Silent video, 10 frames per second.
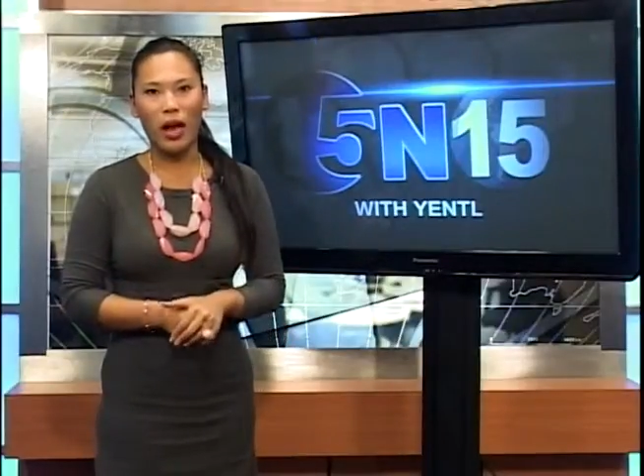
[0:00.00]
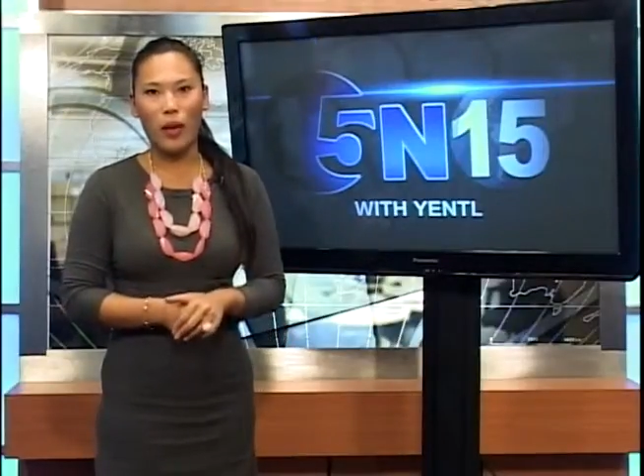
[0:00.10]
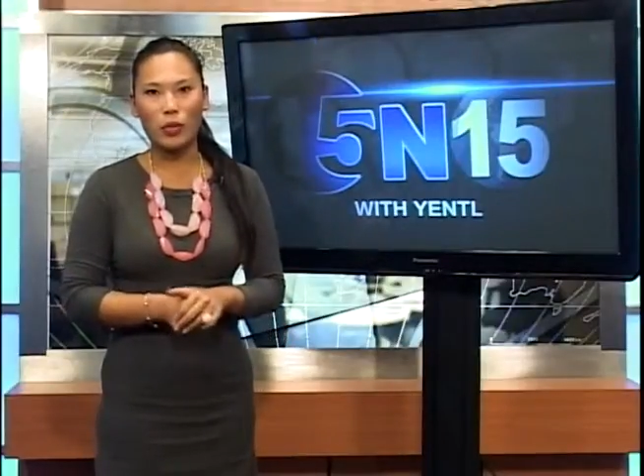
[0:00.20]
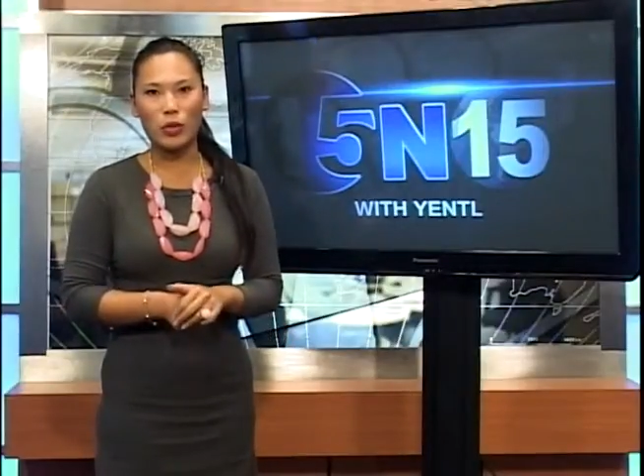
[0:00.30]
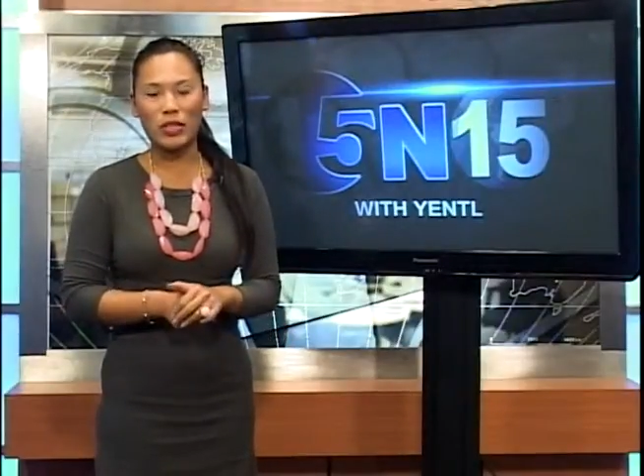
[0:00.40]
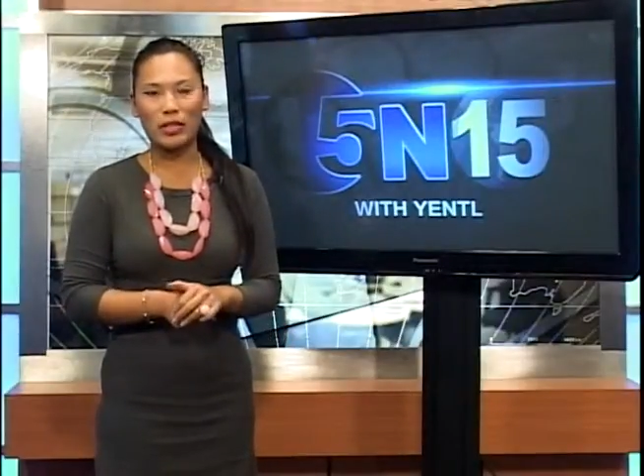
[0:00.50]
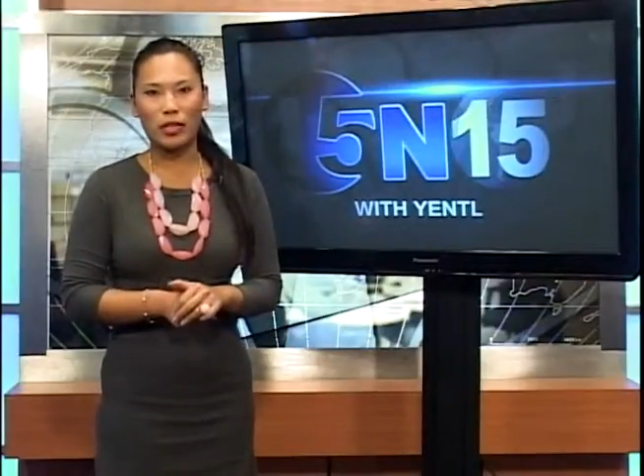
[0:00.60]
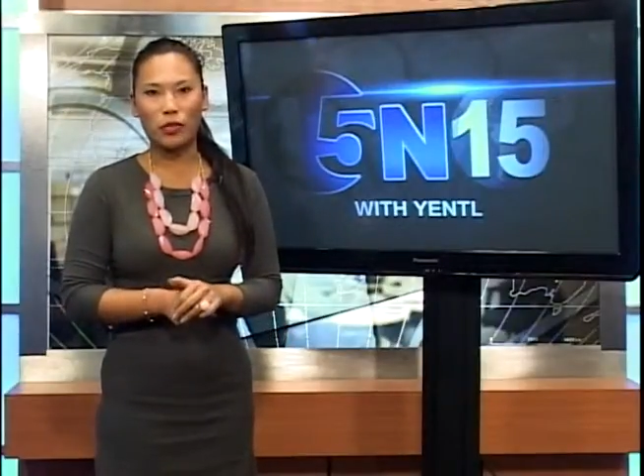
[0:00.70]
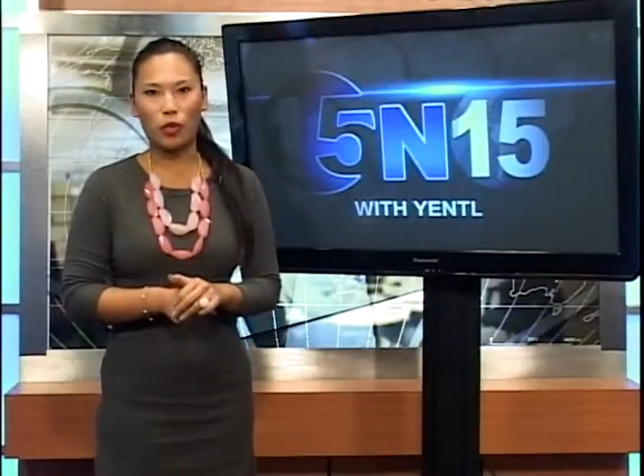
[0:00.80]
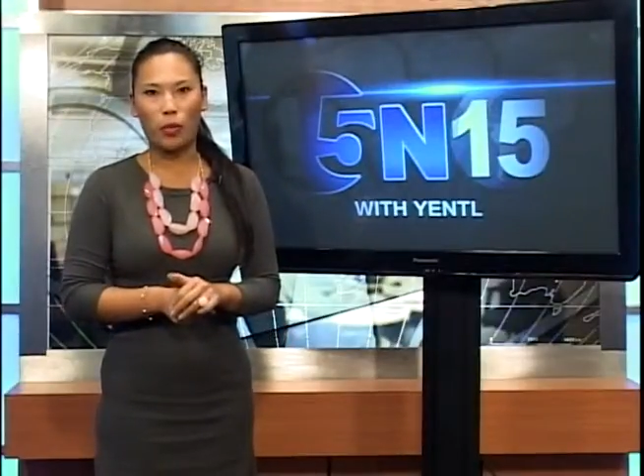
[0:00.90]
I was
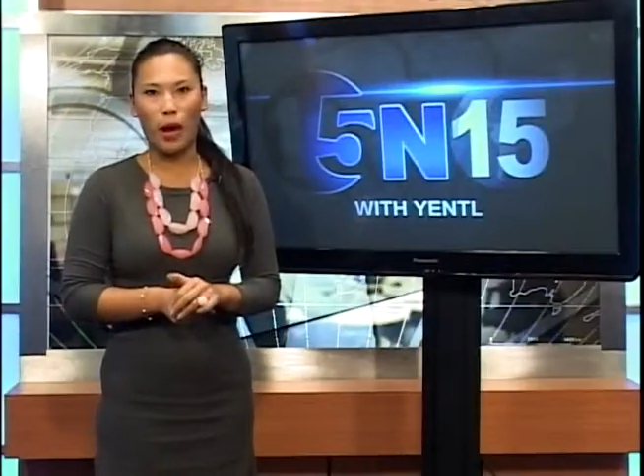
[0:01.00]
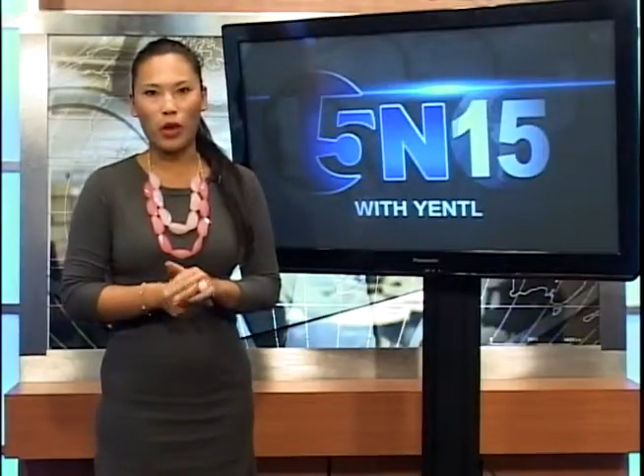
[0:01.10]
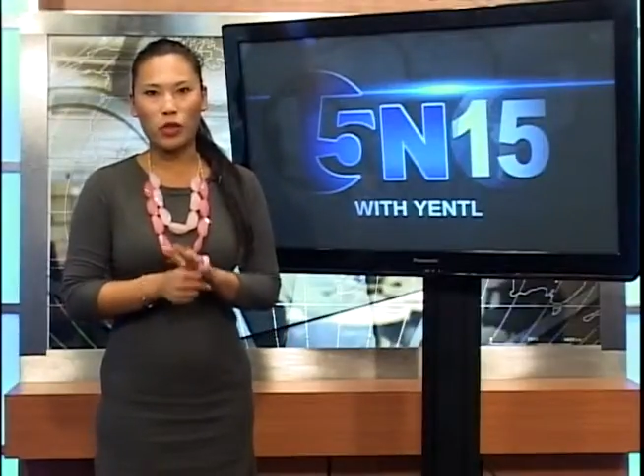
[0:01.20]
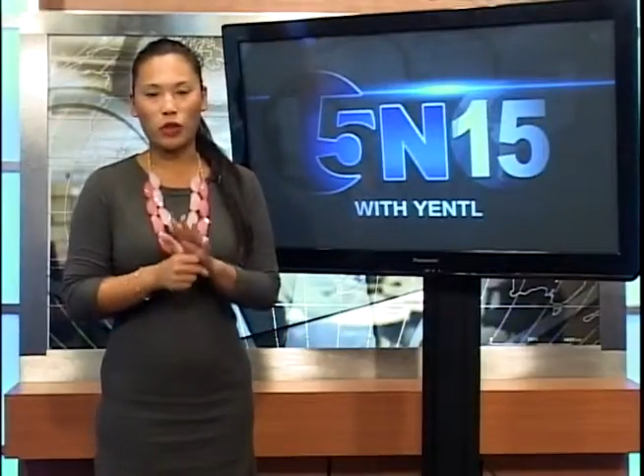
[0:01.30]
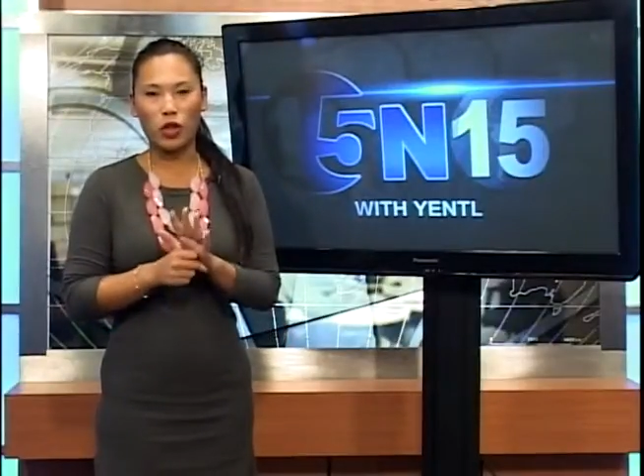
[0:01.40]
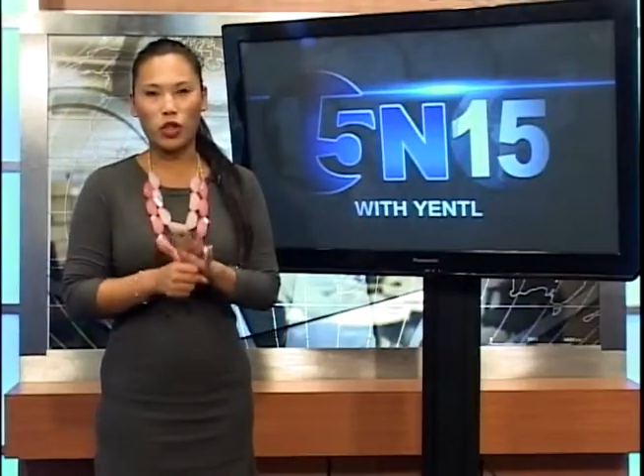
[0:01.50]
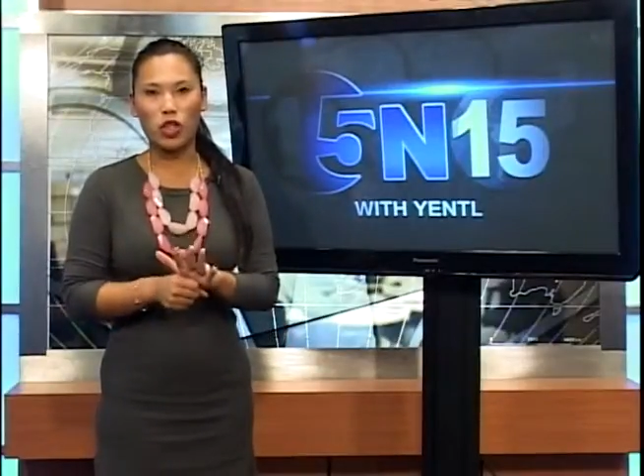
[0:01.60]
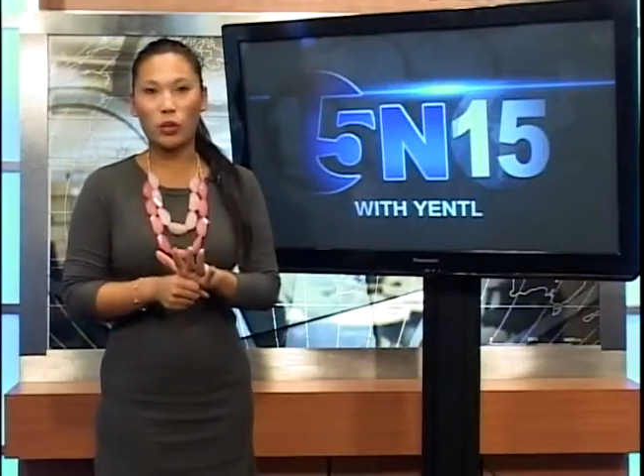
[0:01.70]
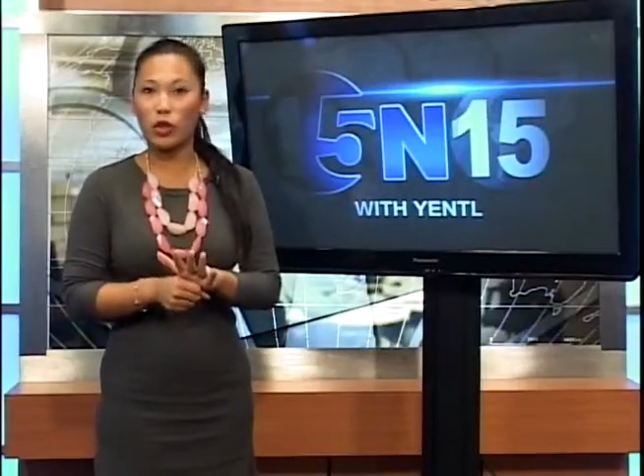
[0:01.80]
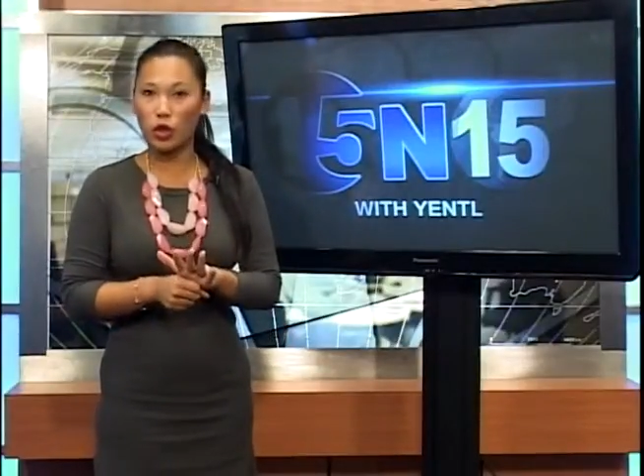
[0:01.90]
recently in Fort Myers for a
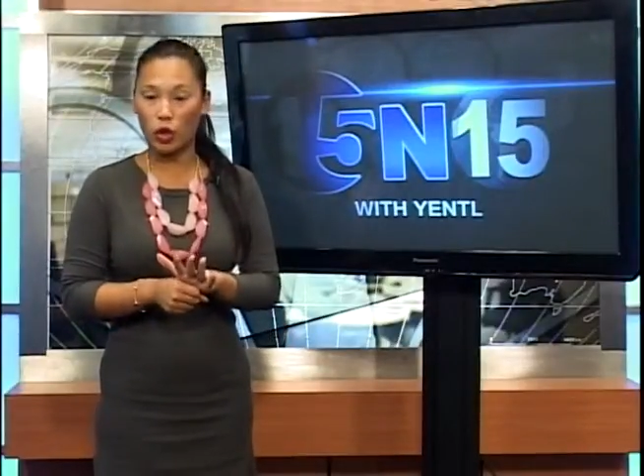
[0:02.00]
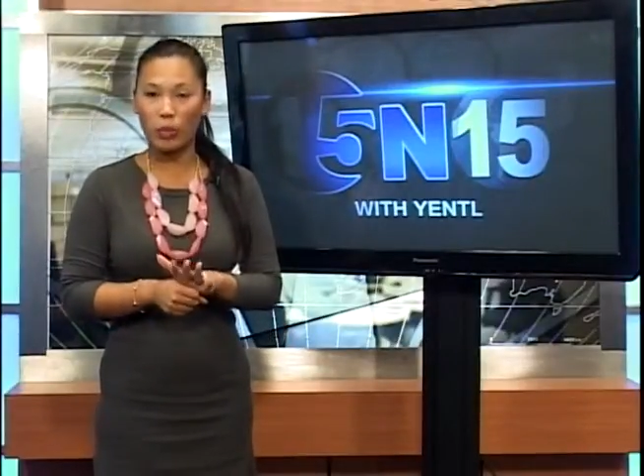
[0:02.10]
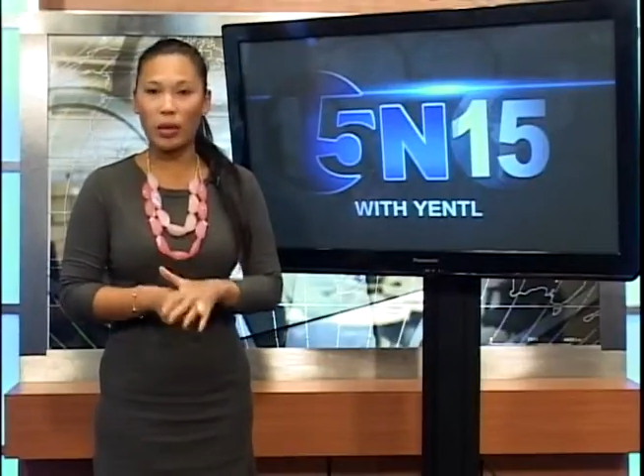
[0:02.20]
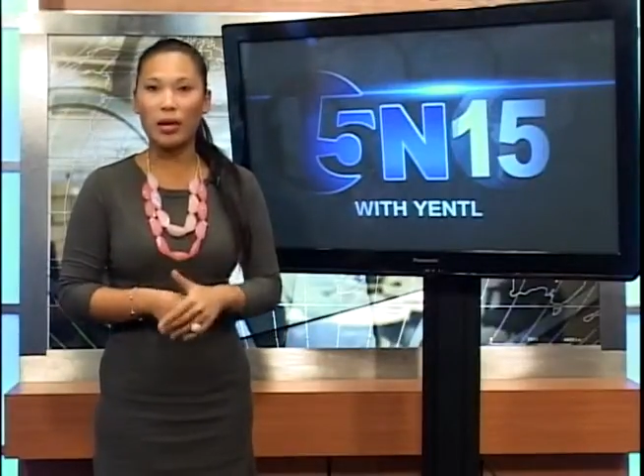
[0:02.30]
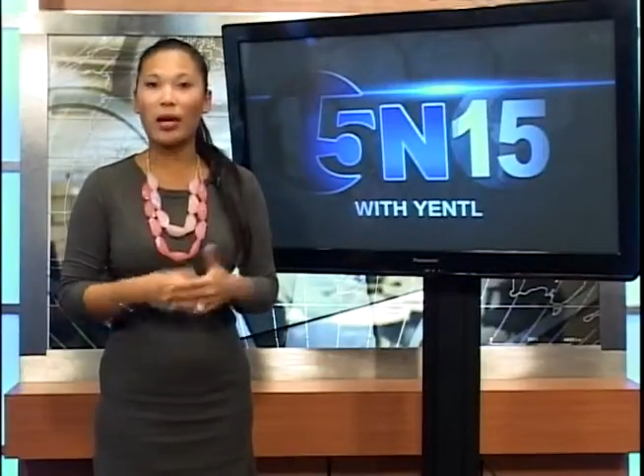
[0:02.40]
G1 tournament,